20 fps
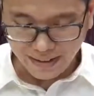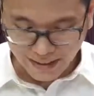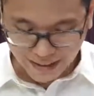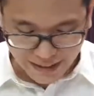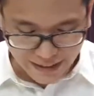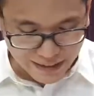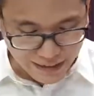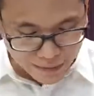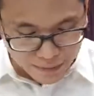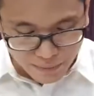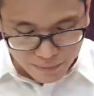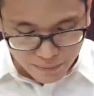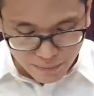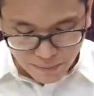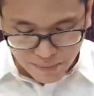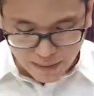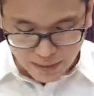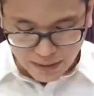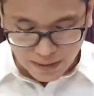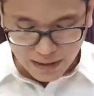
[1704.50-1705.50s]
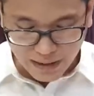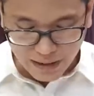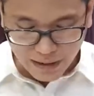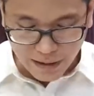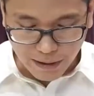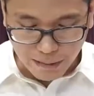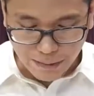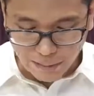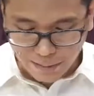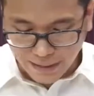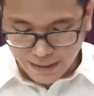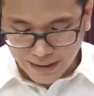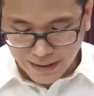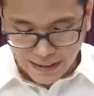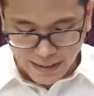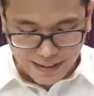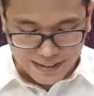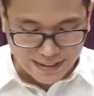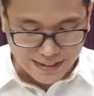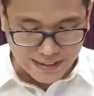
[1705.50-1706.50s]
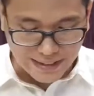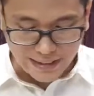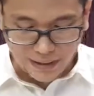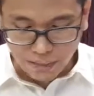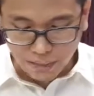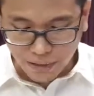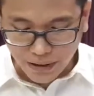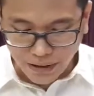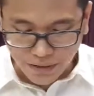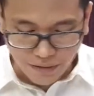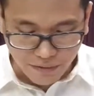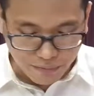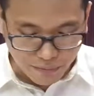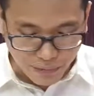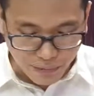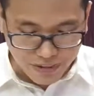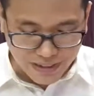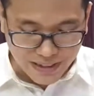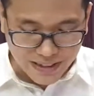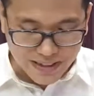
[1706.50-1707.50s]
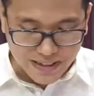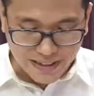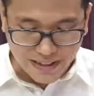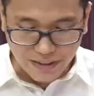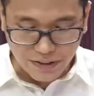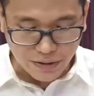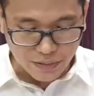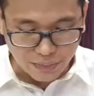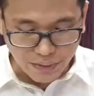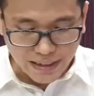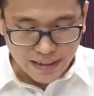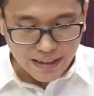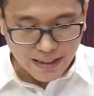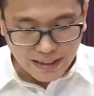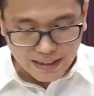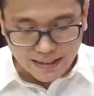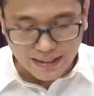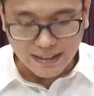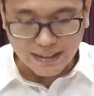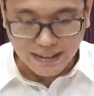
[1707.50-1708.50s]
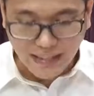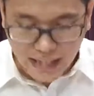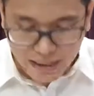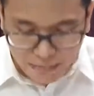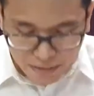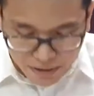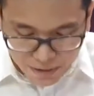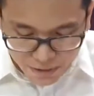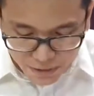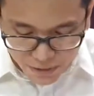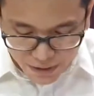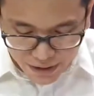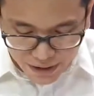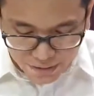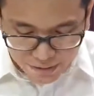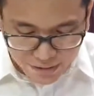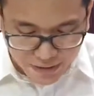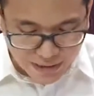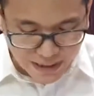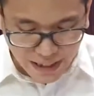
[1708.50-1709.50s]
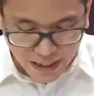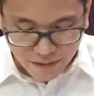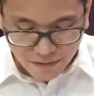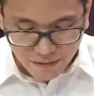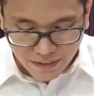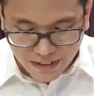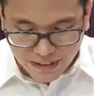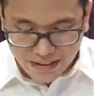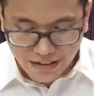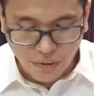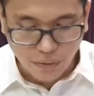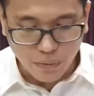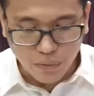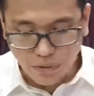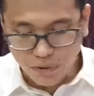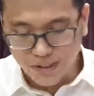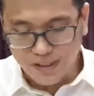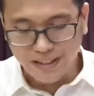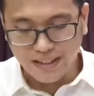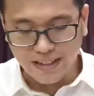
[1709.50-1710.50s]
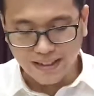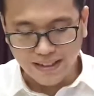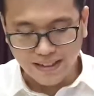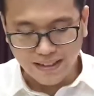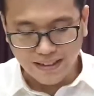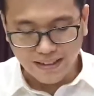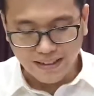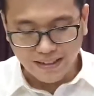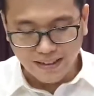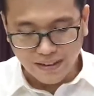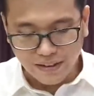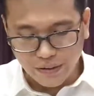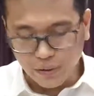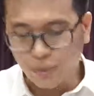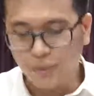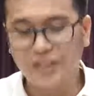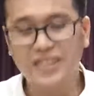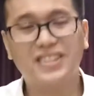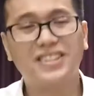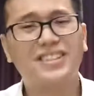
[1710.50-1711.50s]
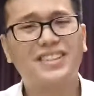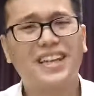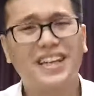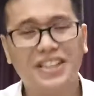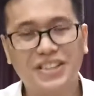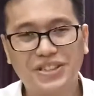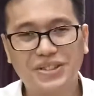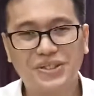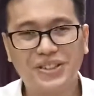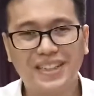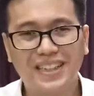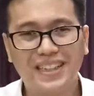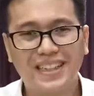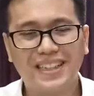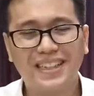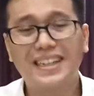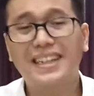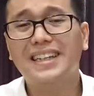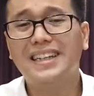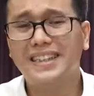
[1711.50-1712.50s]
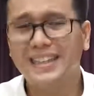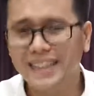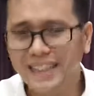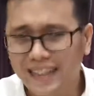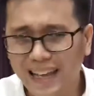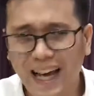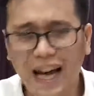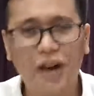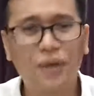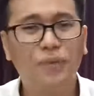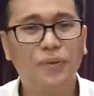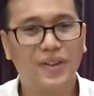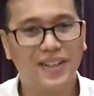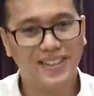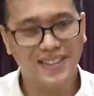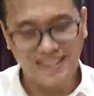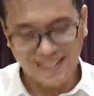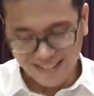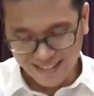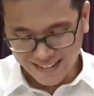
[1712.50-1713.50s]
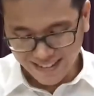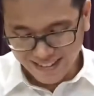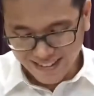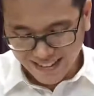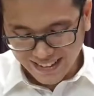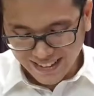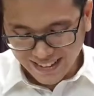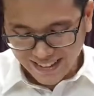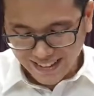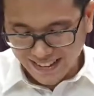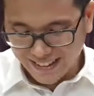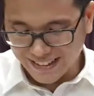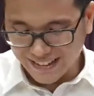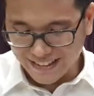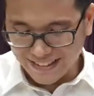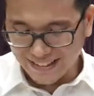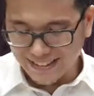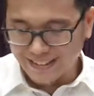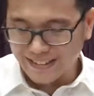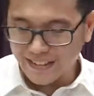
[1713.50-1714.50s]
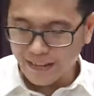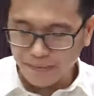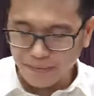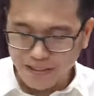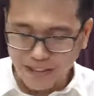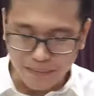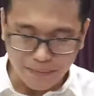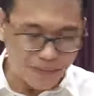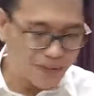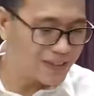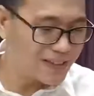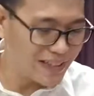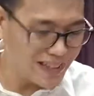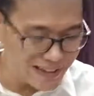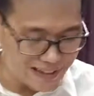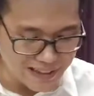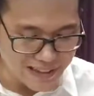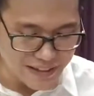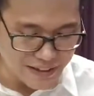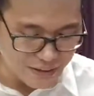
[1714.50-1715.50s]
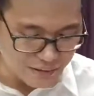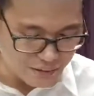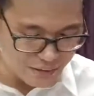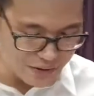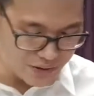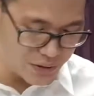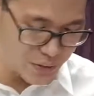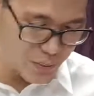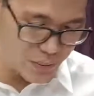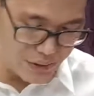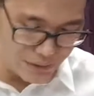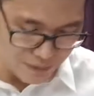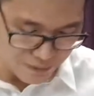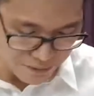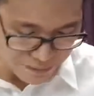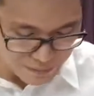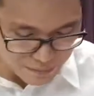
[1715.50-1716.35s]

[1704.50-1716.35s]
And um, as in the prayer of Moses, letter B, the timing for every life is according to his schedule, not ours. In Psalm chapter 90, verse 12,